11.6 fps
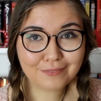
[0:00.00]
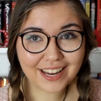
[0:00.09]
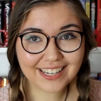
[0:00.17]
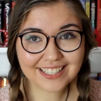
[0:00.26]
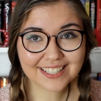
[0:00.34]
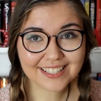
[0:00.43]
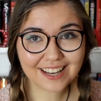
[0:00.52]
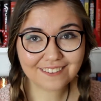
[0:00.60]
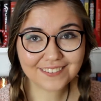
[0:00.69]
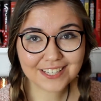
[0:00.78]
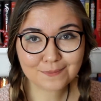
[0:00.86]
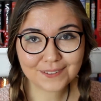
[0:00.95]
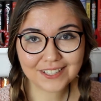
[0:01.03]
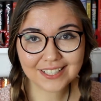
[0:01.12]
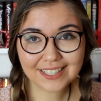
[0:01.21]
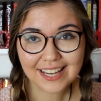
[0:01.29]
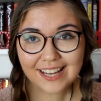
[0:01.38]
pages of this
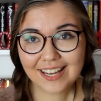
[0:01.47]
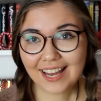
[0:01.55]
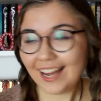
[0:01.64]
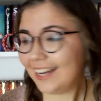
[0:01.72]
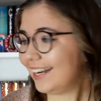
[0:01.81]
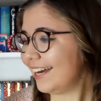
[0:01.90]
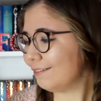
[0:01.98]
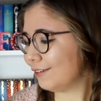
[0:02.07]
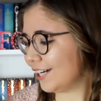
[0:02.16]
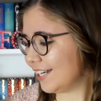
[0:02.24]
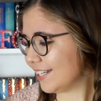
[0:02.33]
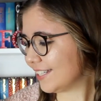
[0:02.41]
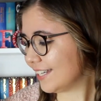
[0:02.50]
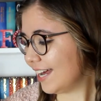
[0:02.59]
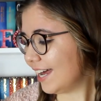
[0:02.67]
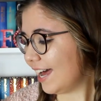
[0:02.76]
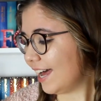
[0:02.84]
book, and that was
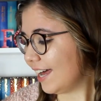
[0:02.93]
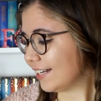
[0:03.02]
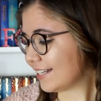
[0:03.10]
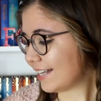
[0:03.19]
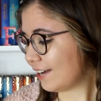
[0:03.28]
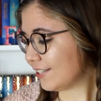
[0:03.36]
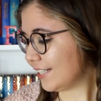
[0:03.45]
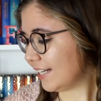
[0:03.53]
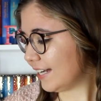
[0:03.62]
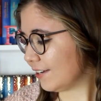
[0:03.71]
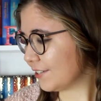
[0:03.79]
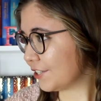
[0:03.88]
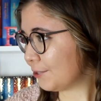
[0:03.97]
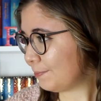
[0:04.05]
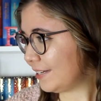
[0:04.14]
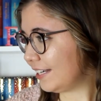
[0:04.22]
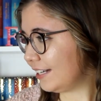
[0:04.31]
Das Haus der Tausend
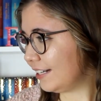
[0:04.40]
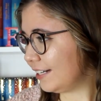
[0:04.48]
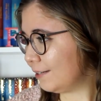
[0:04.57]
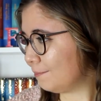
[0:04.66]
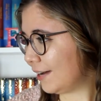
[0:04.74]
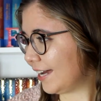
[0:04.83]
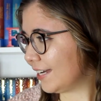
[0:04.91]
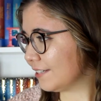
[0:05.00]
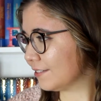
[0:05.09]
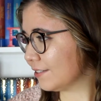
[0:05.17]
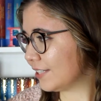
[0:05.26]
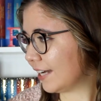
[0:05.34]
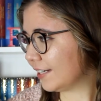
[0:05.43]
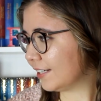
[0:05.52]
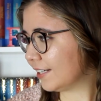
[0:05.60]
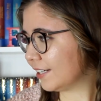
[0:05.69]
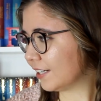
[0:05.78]
Spiegel by
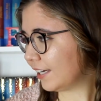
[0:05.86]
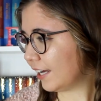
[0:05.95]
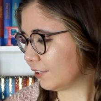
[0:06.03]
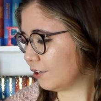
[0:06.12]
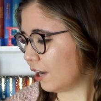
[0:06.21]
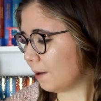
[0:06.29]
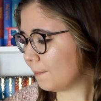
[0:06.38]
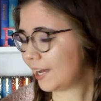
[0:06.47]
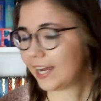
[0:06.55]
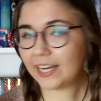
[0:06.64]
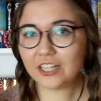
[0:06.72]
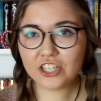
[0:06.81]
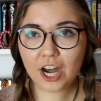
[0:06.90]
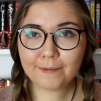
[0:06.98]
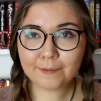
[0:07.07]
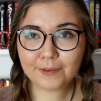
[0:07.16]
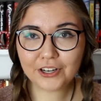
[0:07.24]
Susanne Gerdom, a
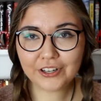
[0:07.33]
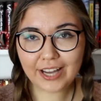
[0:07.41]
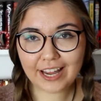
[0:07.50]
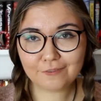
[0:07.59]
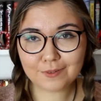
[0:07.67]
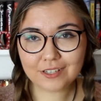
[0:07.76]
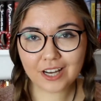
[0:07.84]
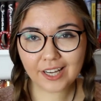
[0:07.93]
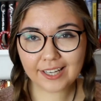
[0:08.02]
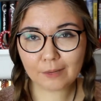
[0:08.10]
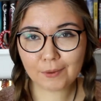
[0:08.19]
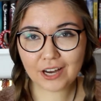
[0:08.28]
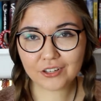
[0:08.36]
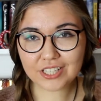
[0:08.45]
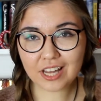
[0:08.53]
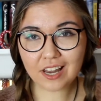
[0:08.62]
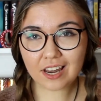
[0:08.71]
German book I've been talking
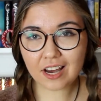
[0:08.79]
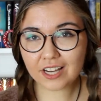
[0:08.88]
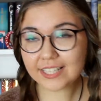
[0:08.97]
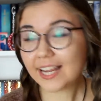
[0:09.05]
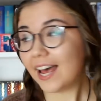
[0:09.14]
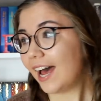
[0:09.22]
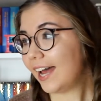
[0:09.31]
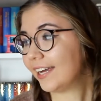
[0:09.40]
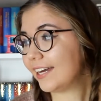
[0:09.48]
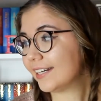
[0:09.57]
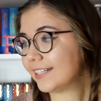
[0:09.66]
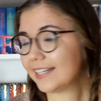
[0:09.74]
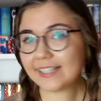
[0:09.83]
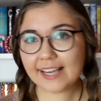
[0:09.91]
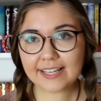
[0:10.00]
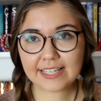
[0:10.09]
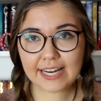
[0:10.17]
about a lot. I got this
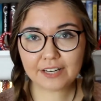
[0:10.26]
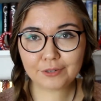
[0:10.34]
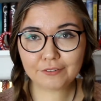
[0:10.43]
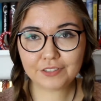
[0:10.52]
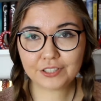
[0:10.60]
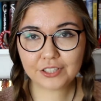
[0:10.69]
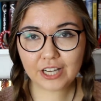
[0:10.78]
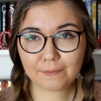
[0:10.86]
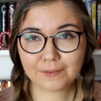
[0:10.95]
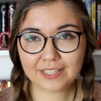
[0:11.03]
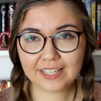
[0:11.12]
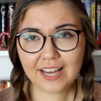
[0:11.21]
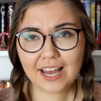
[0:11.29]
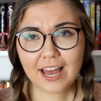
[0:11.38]
as a review copy